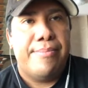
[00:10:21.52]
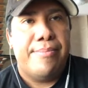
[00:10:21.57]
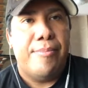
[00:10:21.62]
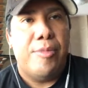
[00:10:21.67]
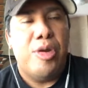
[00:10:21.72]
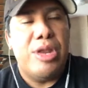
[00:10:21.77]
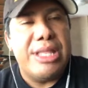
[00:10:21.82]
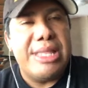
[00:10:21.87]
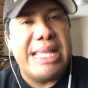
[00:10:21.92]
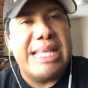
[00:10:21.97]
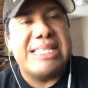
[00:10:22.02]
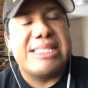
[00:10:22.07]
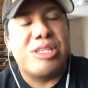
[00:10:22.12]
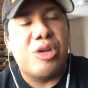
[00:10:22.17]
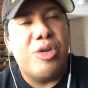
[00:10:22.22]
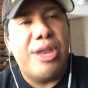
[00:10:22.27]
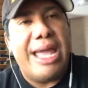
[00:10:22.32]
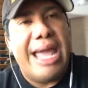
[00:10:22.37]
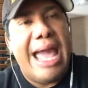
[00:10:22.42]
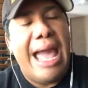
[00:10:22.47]
What do you think is
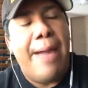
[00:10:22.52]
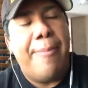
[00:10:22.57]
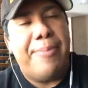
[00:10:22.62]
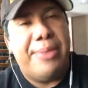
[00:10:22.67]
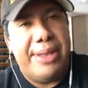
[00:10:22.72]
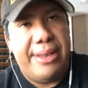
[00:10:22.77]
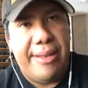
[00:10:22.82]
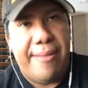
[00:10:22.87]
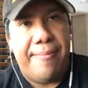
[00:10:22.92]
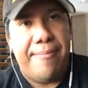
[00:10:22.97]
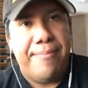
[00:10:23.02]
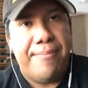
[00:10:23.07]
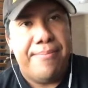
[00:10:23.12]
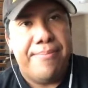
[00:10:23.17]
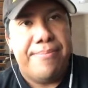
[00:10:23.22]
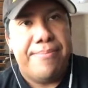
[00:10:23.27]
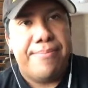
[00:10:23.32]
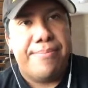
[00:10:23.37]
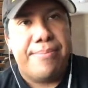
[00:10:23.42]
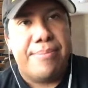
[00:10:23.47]
going to happen?
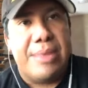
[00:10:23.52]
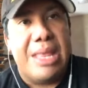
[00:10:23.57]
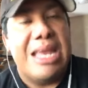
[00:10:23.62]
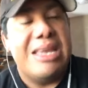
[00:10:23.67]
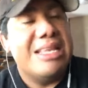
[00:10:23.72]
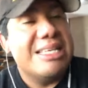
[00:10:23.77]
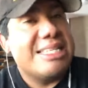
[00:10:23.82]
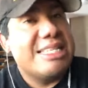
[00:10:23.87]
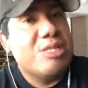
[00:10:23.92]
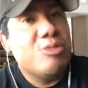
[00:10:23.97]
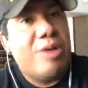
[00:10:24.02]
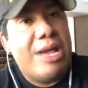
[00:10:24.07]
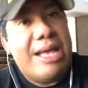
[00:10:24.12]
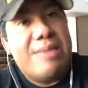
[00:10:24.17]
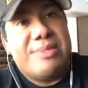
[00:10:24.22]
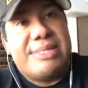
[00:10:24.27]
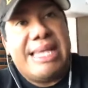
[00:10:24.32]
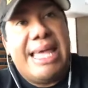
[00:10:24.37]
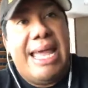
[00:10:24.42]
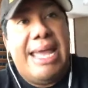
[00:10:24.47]
And this is what
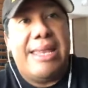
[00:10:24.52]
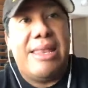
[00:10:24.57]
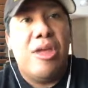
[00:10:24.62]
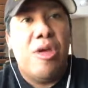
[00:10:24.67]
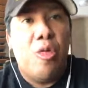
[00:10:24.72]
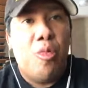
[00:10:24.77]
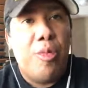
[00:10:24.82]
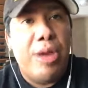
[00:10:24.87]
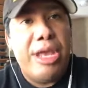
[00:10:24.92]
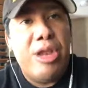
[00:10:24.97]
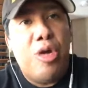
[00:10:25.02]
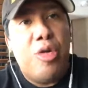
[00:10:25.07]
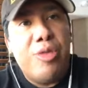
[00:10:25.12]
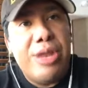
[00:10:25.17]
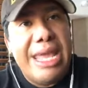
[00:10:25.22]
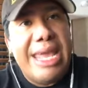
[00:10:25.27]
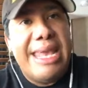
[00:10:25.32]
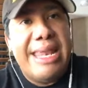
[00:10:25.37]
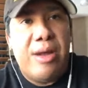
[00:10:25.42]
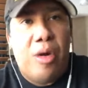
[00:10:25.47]
I'm saying. We don't
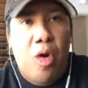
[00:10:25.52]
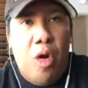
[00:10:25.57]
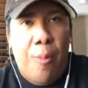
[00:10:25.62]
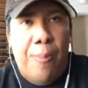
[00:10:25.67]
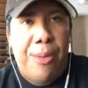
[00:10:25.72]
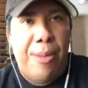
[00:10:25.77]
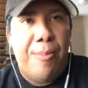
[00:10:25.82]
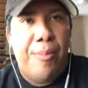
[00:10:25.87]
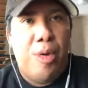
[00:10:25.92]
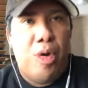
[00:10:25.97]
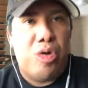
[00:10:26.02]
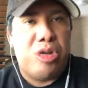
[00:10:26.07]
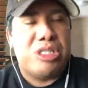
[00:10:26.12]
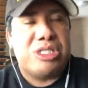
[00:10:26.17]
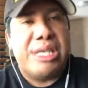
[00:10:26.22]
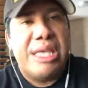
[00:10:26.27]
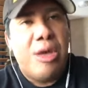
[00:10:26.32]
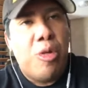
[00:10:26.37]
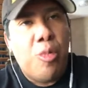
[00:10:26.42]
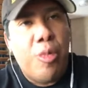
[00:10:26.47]
need open
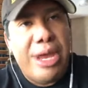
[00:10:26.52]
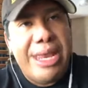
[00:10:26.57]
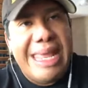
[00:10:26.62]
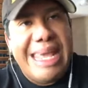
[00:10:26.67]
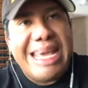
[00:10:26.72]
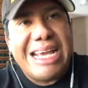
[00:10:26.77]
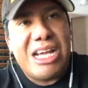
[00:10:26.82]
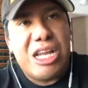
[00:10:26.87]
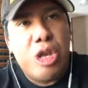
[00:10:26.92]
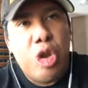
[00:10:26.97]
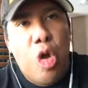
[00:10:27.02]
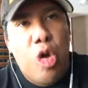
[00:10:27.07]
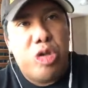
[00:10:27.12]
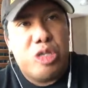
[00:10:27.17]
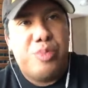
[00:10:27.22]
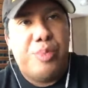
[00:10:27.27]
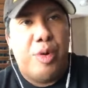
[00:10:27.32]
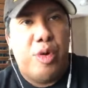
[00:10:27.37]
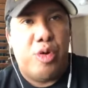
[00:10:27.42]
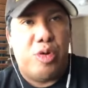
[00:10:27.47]
borders. We need
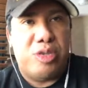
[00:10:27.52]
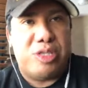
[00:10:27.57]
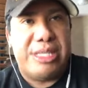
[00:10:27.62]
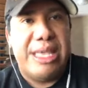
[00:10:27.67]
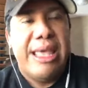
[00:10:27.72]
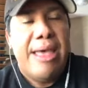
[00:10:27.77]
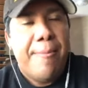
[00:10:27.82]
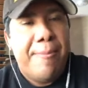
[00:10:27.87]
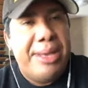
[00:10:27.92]
closed borders.